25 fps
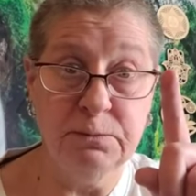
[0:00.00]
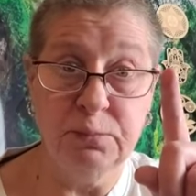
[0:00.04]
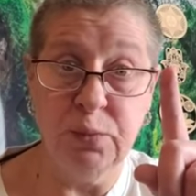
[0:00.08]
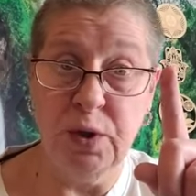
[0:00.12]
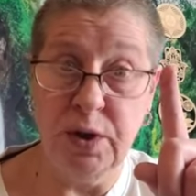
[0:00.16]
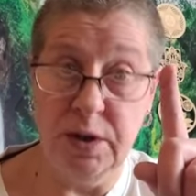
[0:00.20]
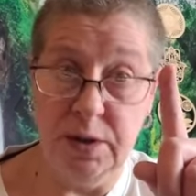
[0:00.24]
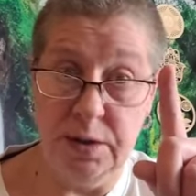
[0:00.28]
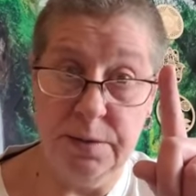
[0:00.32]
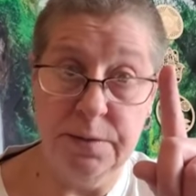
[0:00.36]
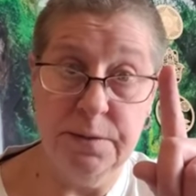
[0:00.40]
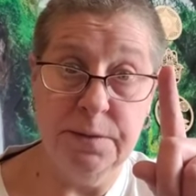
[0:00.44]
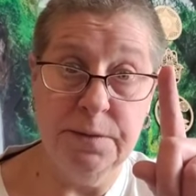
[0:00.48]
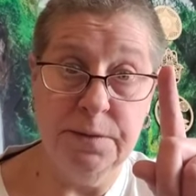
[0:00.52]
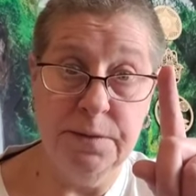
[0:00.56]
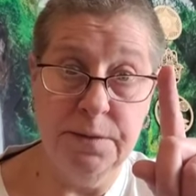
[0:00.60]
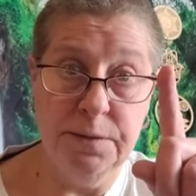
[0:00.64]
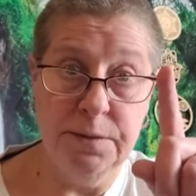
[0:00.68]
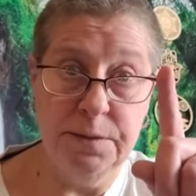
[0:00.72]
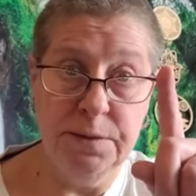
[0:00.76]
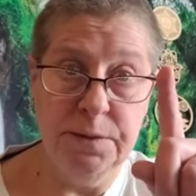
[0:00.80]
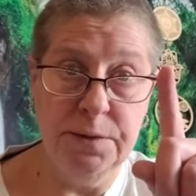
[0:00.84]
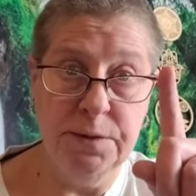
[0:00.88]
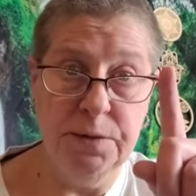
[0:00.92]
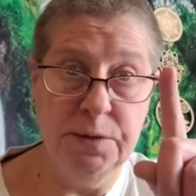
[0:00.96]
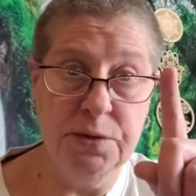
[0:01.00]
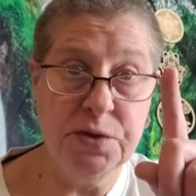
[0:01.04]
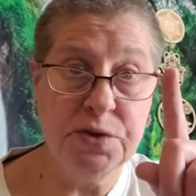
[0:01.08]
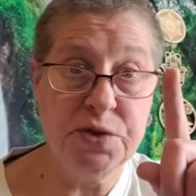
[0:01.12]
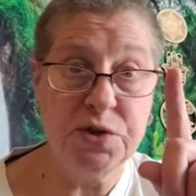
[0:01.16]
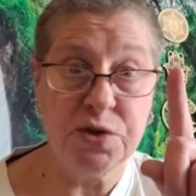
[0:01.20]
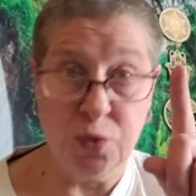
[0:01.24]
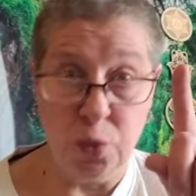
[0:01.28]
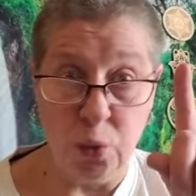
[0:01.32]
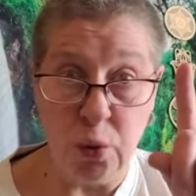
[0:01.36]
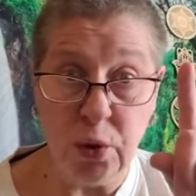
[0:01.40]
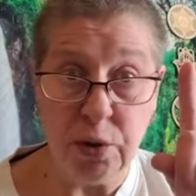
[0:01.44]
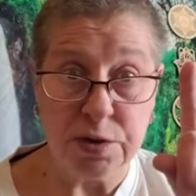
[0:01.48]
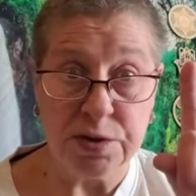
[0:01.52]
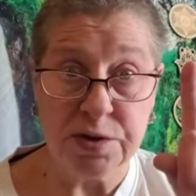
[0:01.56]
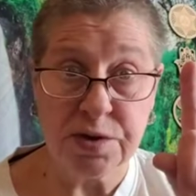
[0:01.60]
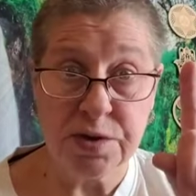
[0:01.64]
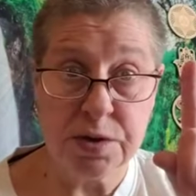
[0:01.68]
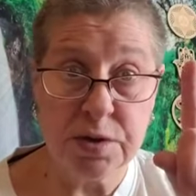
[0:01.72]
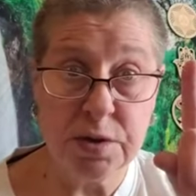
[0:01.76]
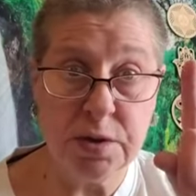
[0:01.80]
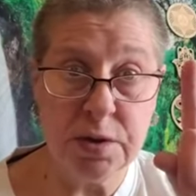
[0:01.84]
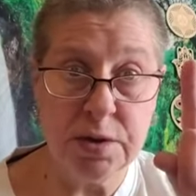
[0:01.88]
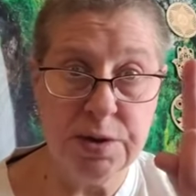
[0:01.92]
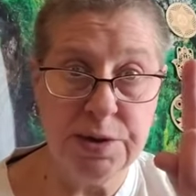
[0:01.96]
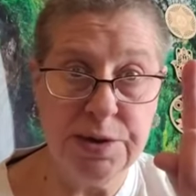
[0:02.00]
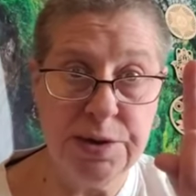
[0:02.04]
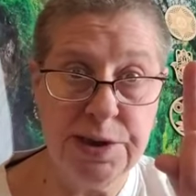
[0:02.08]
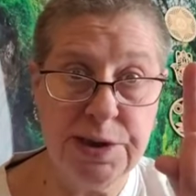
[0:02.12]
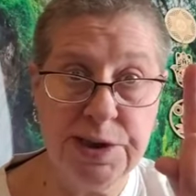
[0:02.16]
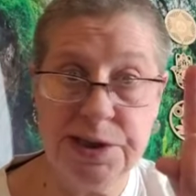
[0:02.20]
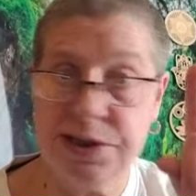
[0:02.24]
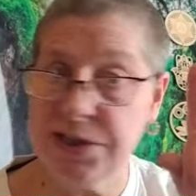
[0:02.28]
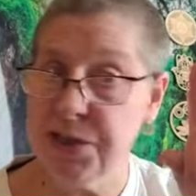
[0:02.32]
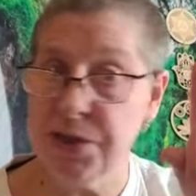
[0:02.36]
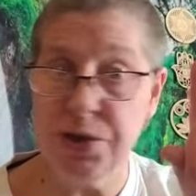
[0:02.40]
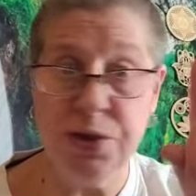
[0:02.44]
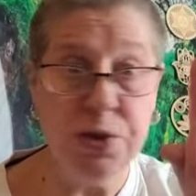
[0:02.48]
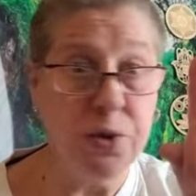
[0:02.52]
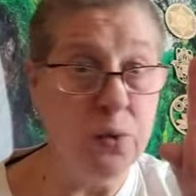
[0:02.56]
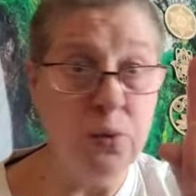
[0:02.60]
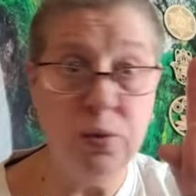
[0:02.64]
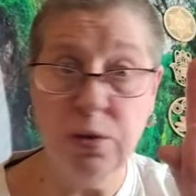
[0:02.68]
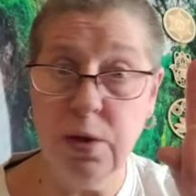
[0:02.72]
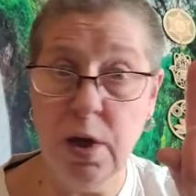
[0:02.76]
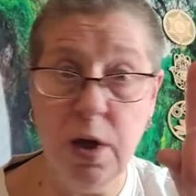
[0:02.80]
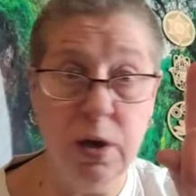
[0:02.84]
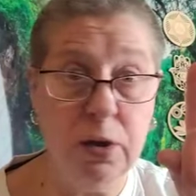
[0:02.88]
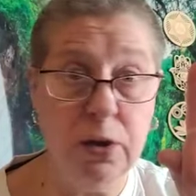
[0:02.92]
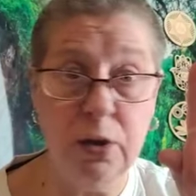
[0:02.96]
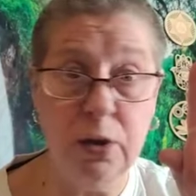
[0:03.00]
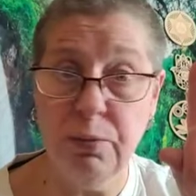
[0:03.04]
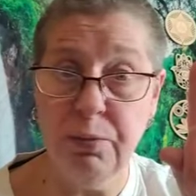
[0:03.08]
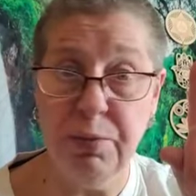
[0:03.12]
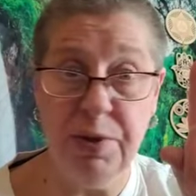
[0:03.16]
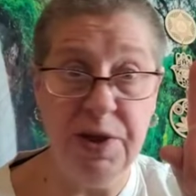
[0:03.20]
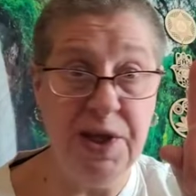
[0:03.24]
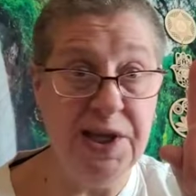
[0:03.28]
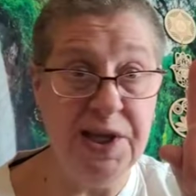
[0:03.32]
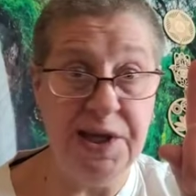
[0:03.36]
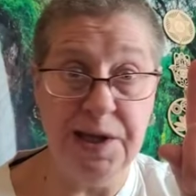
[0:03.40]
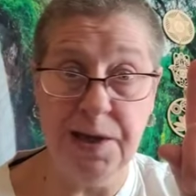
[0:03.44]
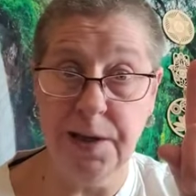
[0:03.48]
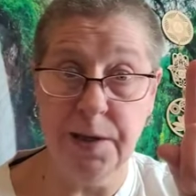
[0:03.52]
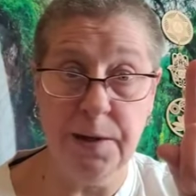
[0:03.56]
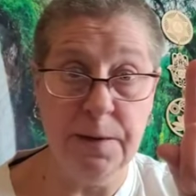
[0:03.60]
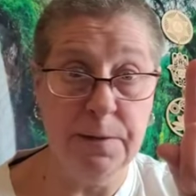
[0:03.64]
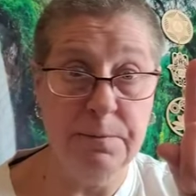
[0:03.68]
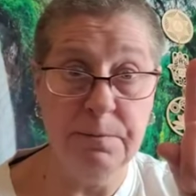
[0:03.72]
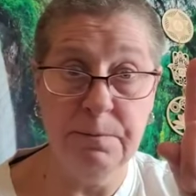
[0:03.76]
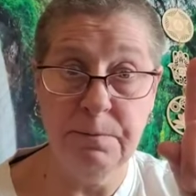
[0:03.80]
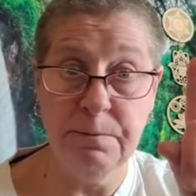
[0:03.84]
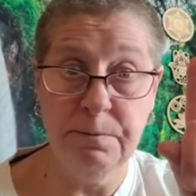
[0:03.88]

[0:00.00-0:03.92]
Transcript: Well, Source is no longer playing.